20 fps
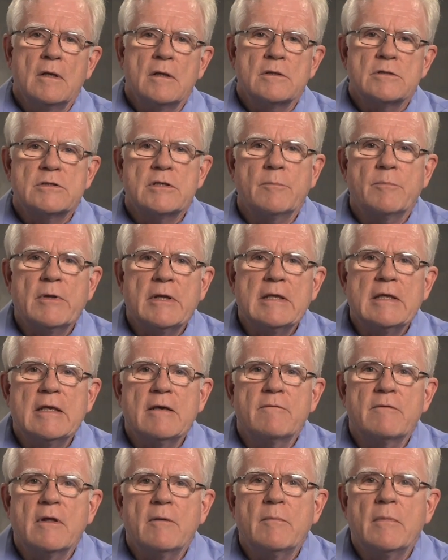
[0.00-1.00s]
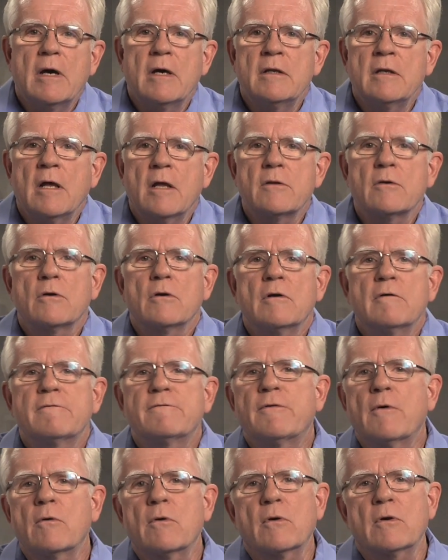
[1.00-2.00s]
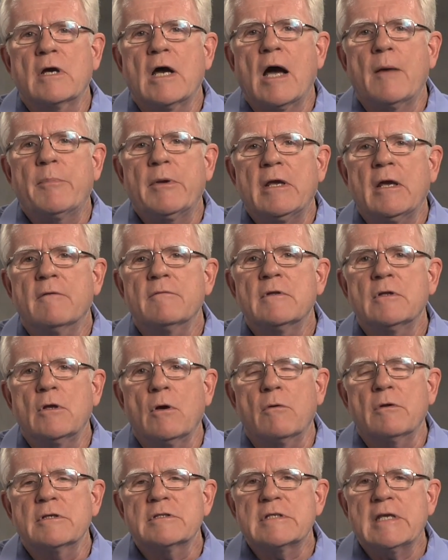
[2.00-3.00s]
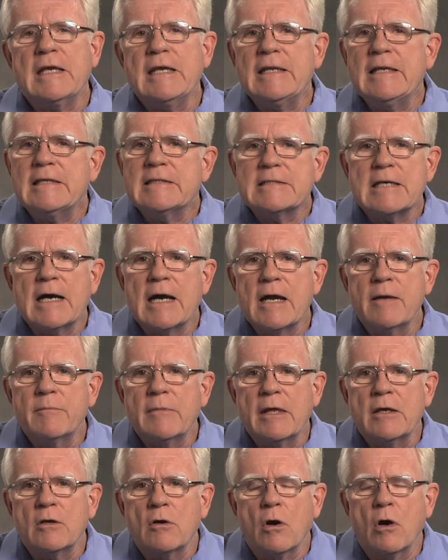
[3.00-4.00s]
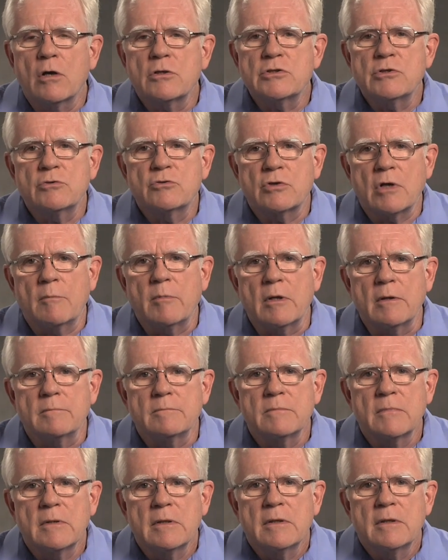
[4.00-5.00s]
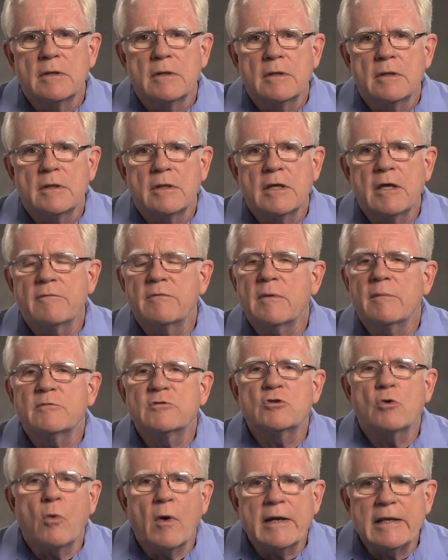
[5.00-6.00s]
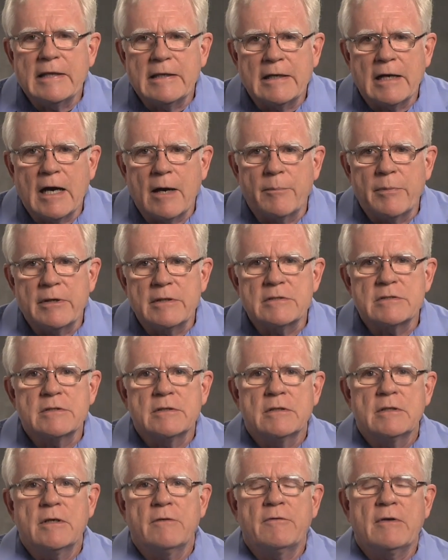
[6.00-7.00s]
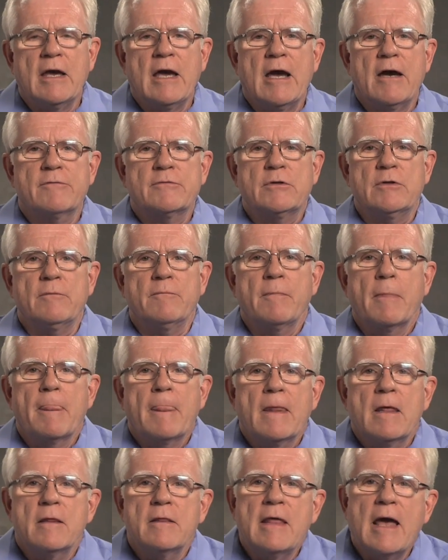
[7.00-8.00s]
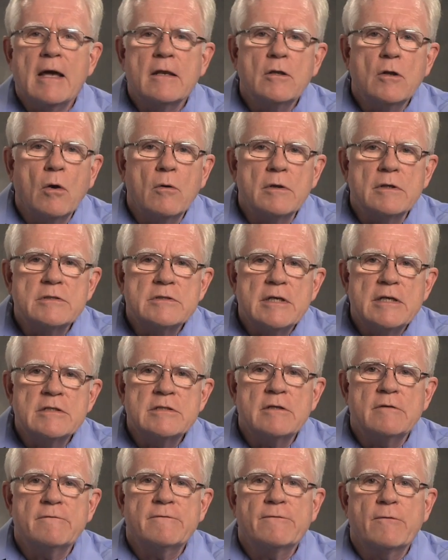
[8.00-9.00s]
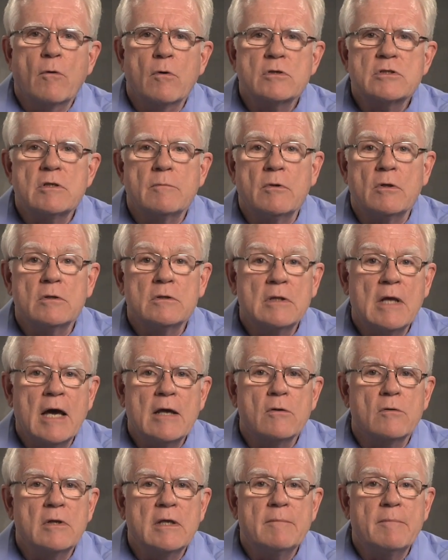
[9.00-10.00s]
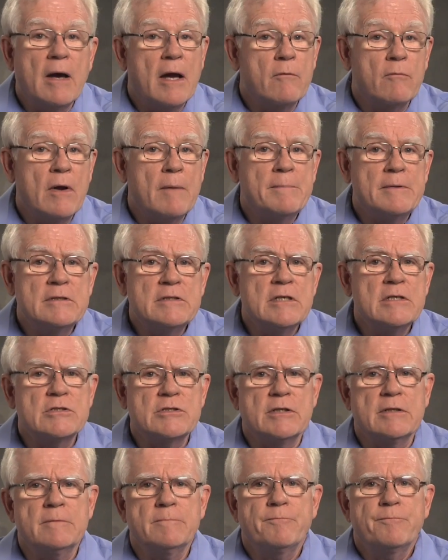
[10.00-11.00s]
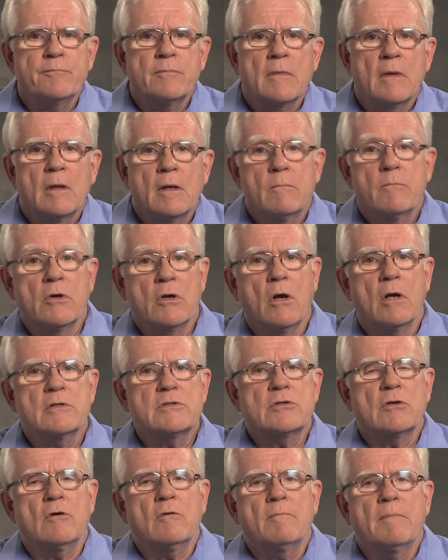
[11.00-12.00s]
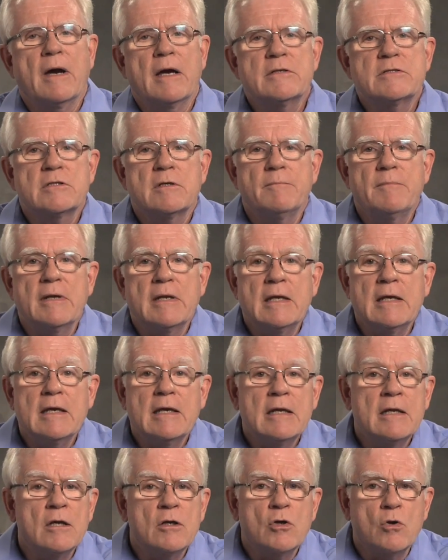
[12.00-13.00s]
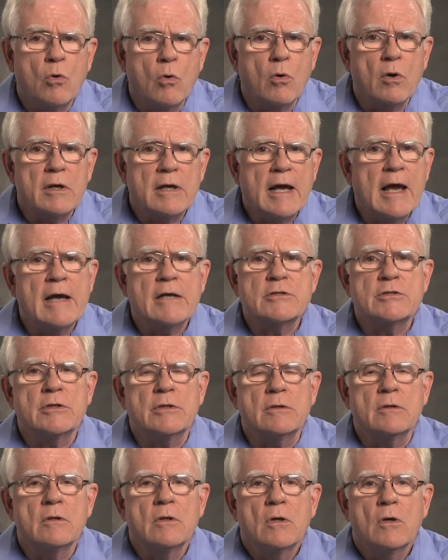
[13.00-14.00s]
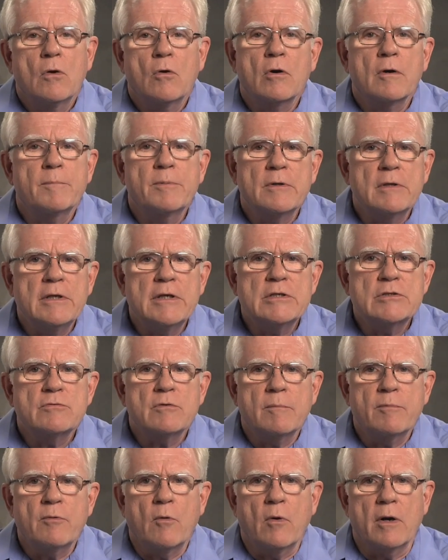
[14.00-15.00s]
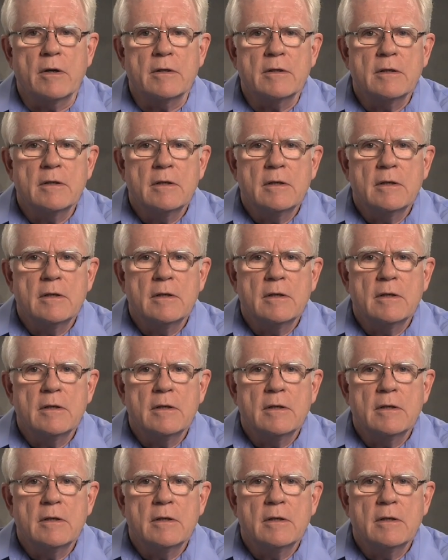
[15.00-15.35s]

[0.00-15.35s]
Simply give them another photocopy of the notice any time they cause you trouble. Give them 20 copies if you have to. That notice is enforceable not only by repetition, but also by submitting in a court action or a police report